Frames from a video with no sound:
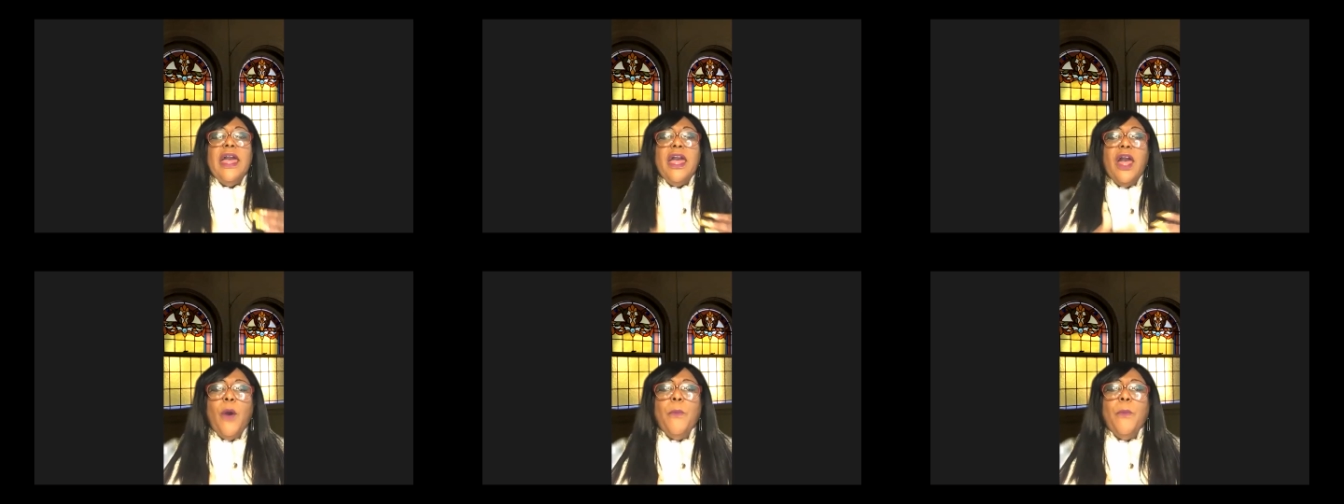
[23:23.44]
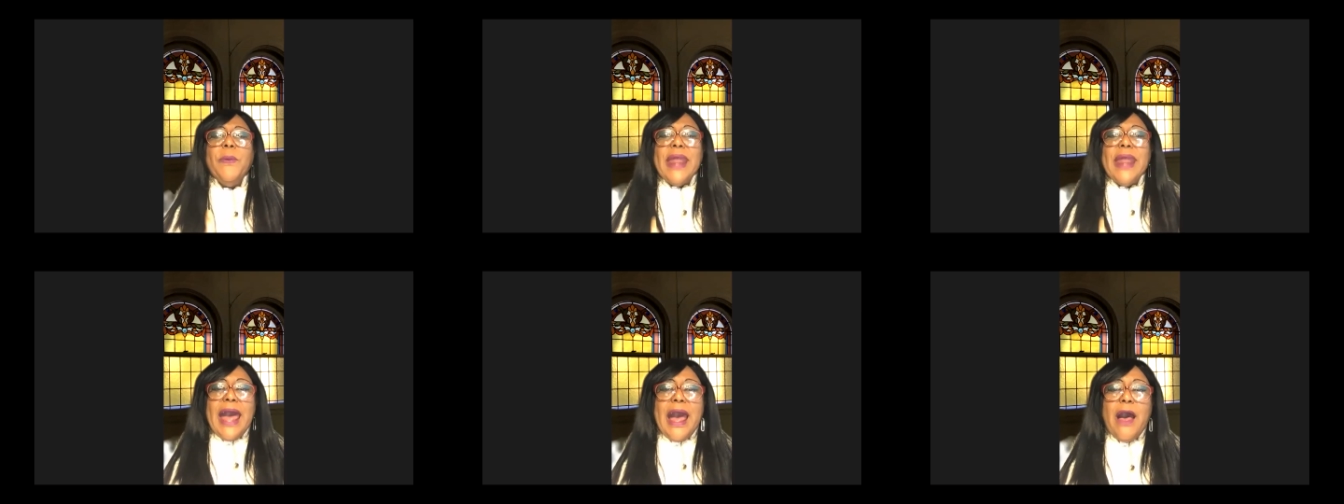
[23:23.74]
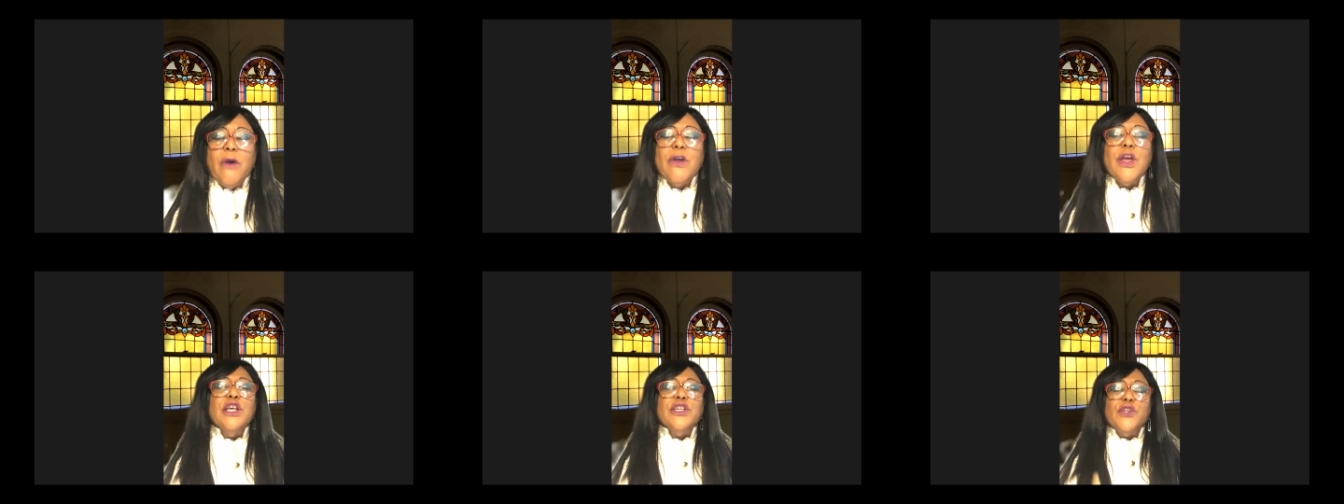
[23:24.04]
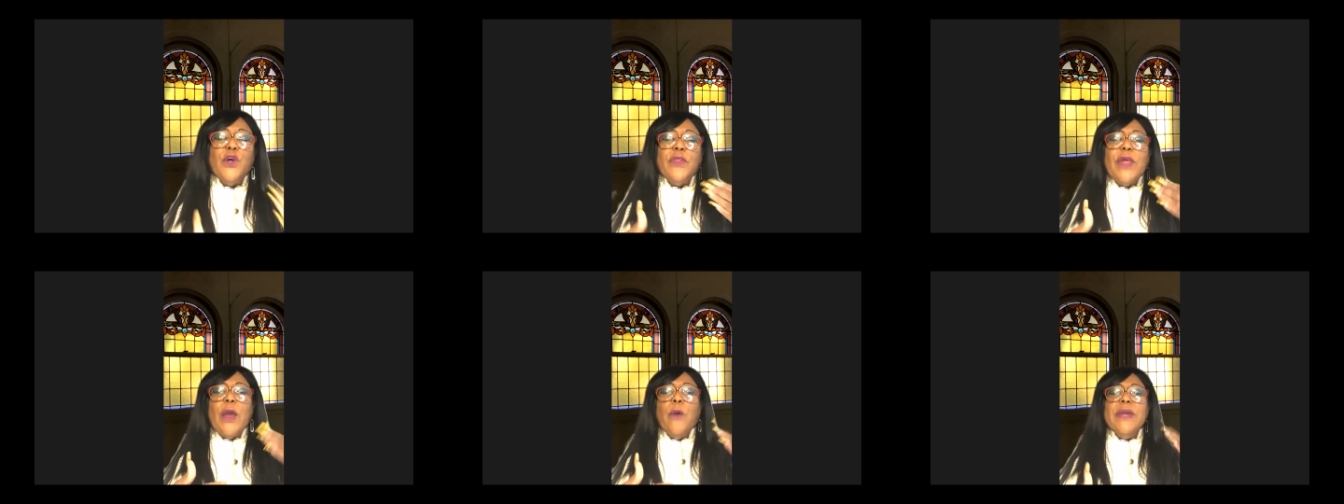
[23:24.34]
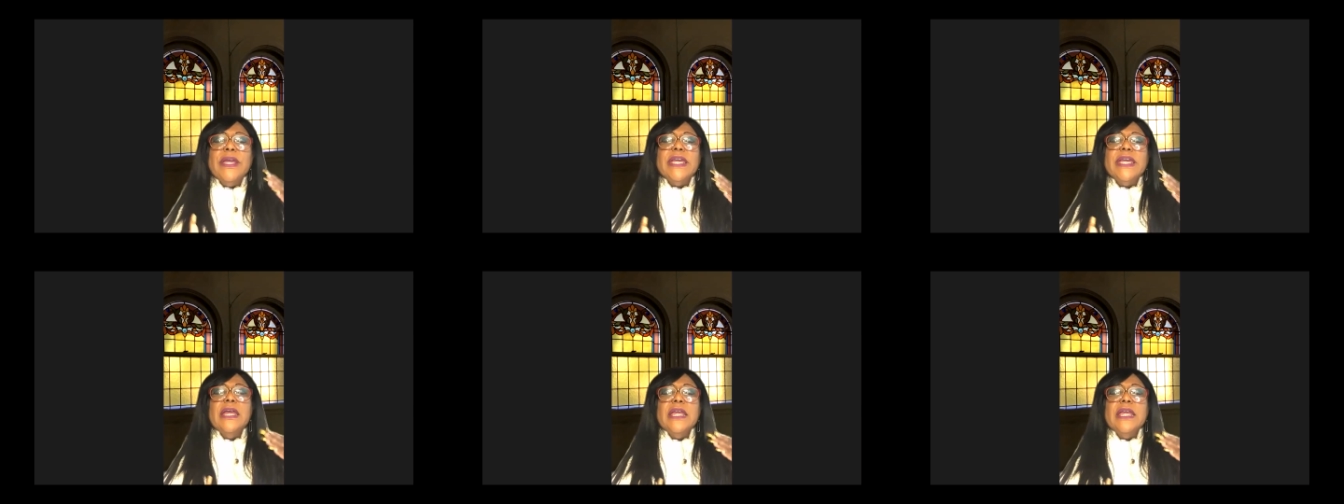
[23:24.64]
help it out so that
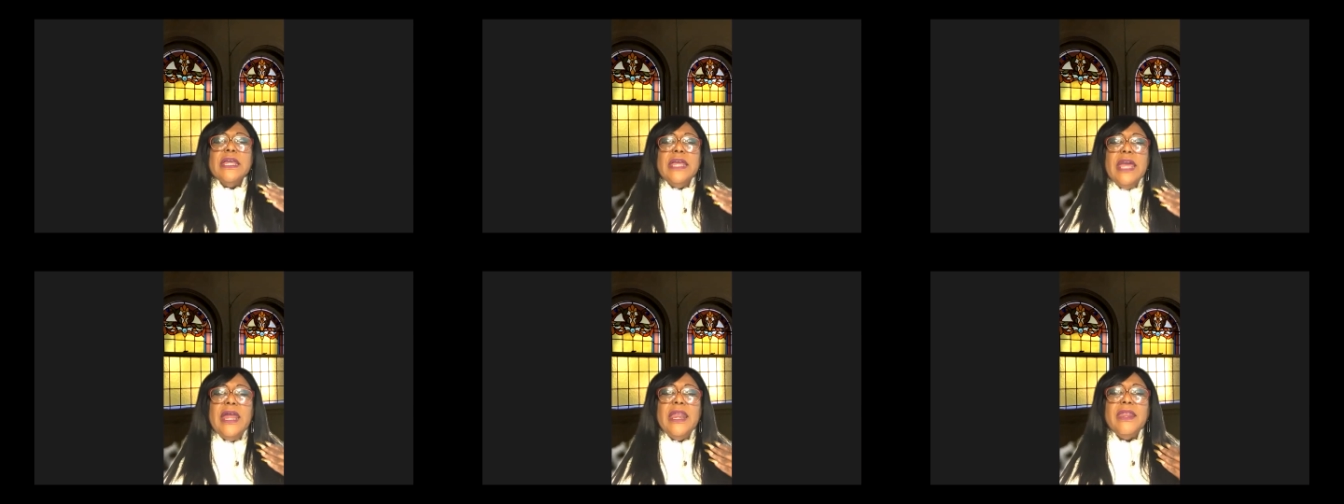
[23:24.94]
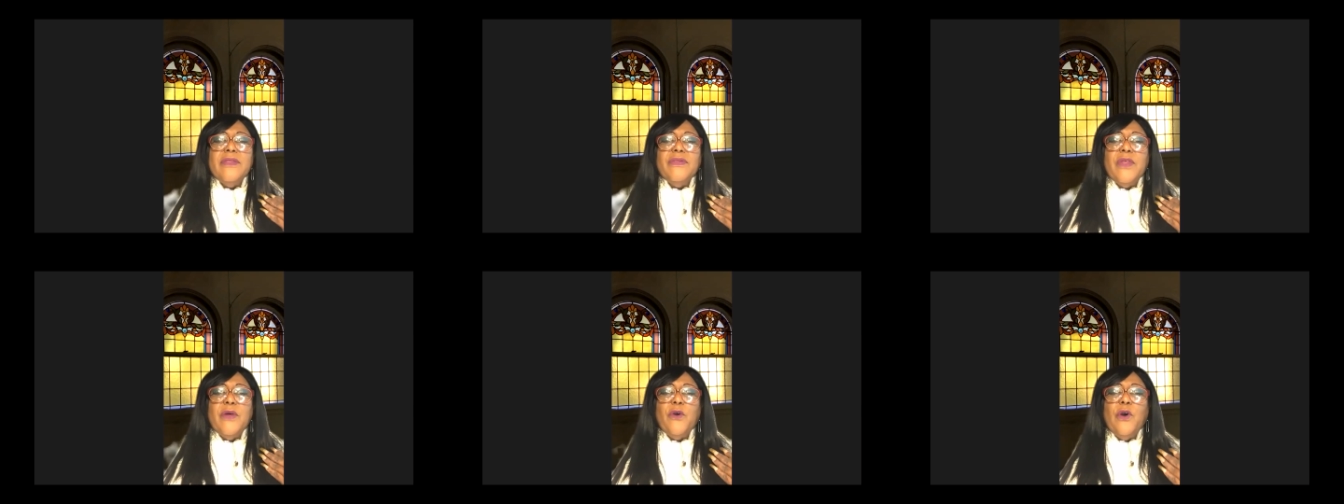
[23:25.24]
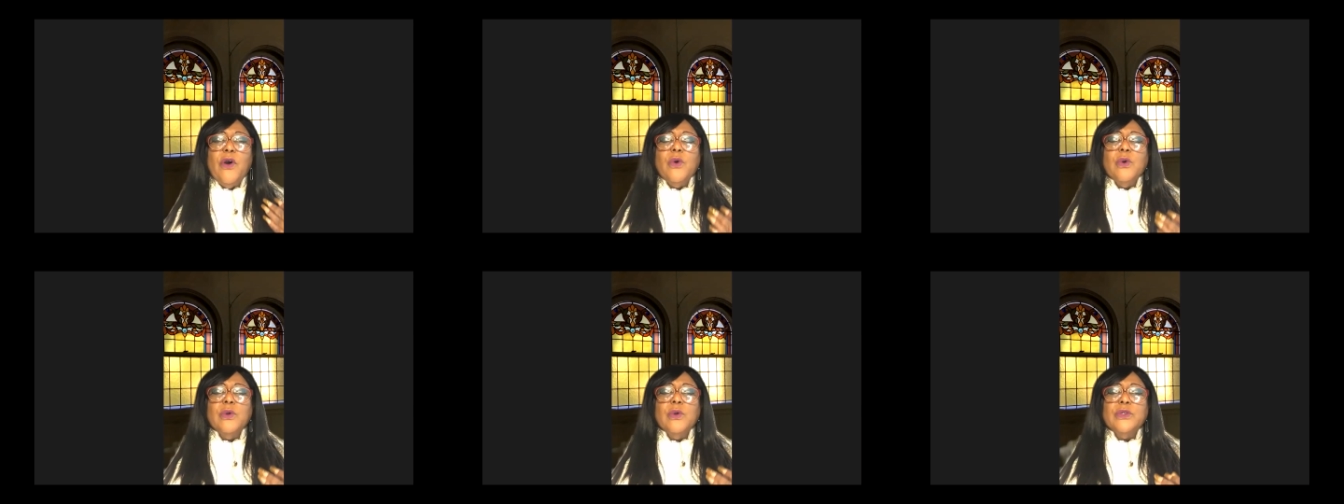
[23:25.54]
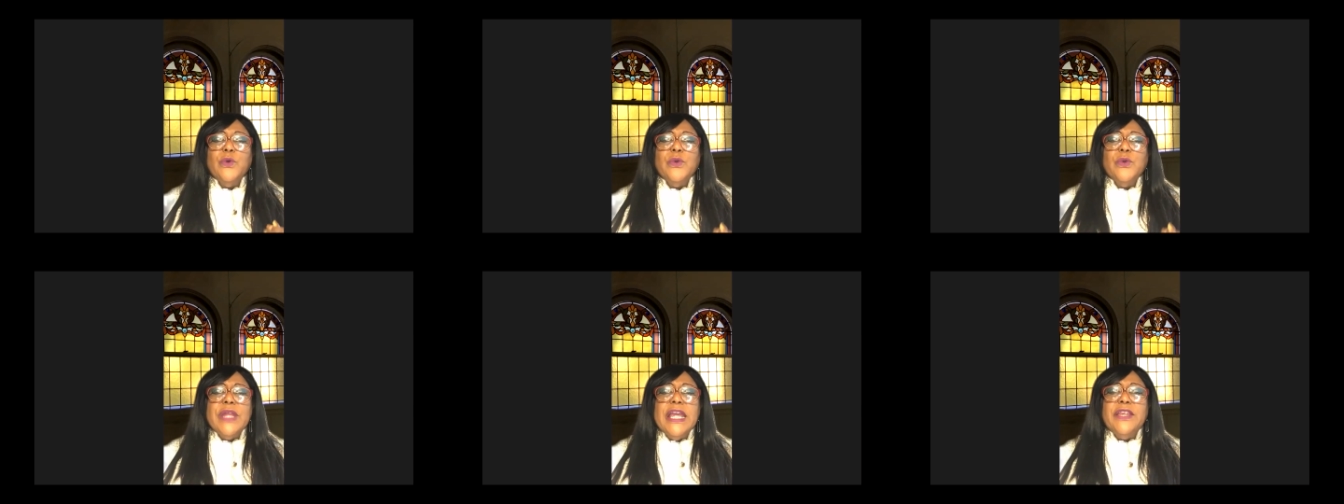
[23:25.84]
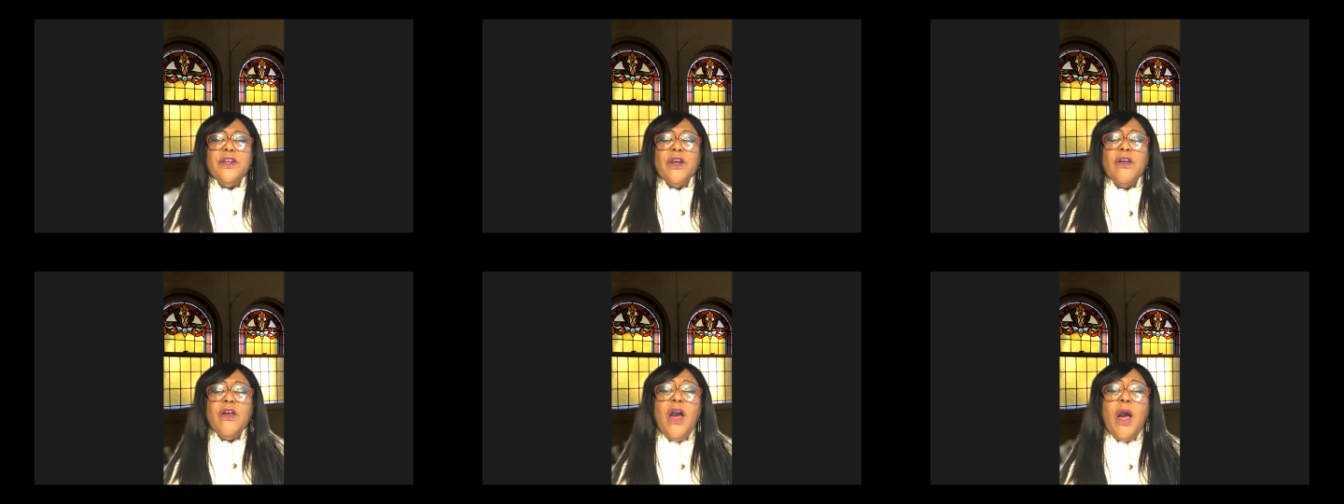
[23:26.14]
we can get those who need
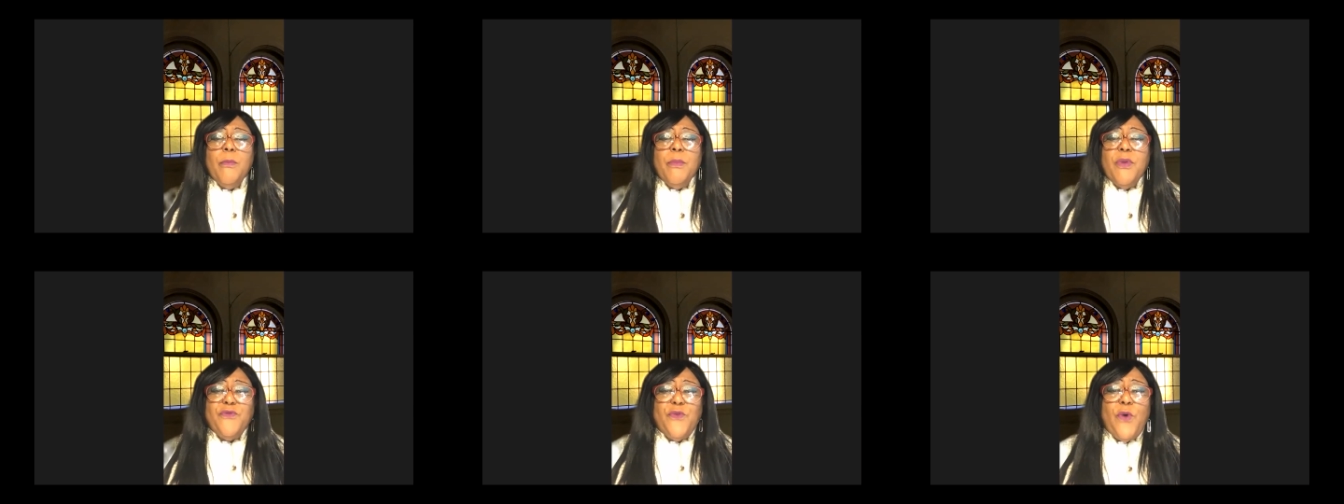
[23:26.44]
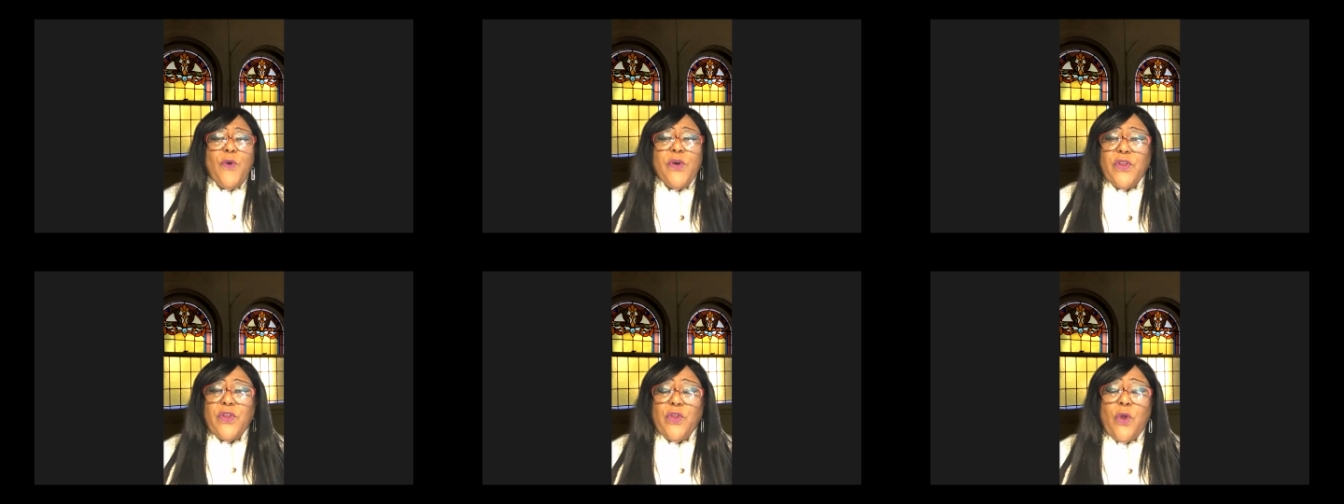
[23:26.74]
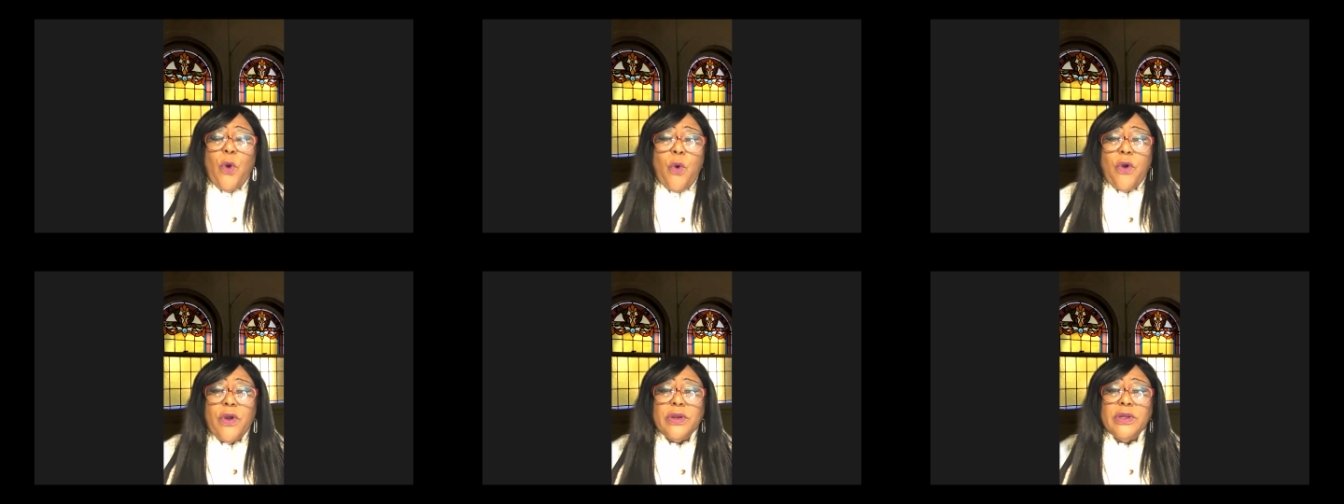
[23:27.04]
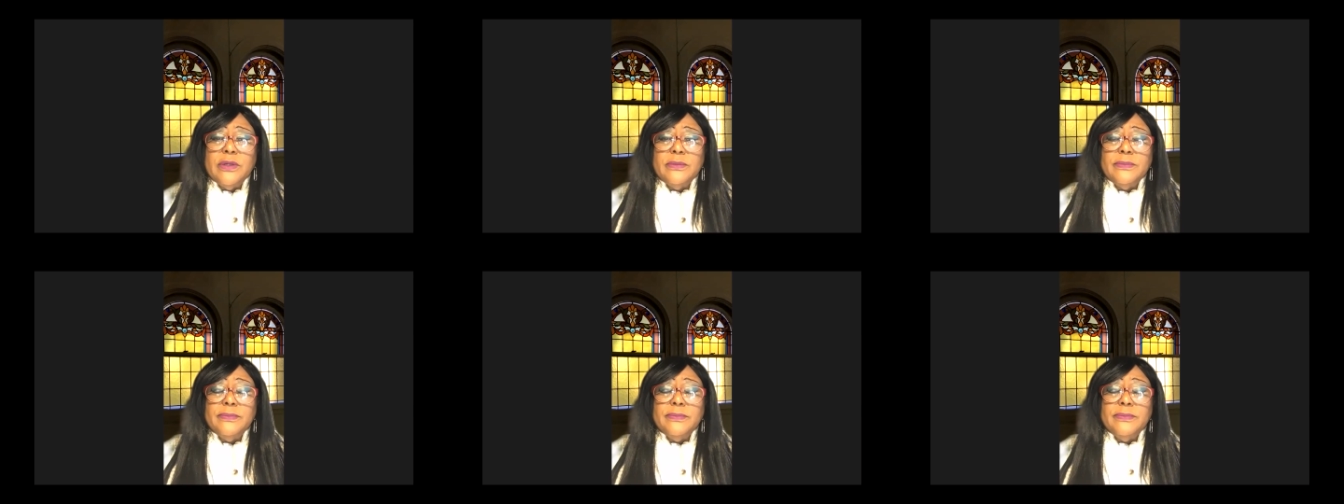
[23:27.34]
to come before the Lord.